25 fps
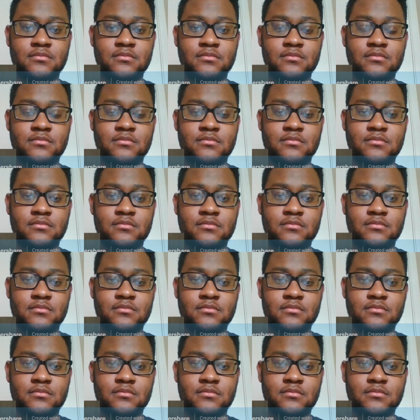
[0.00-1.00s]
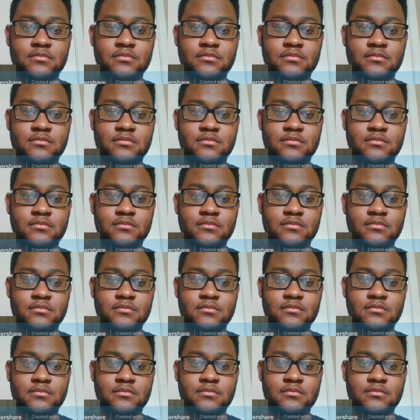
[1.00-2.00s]

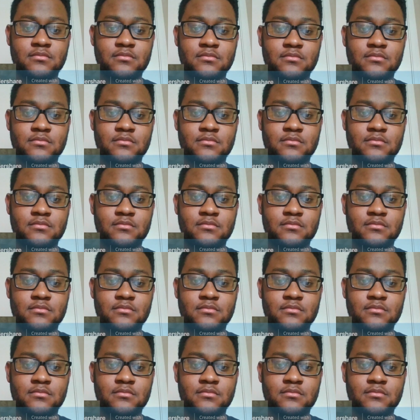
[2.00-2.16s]
No one is speaking in this clip.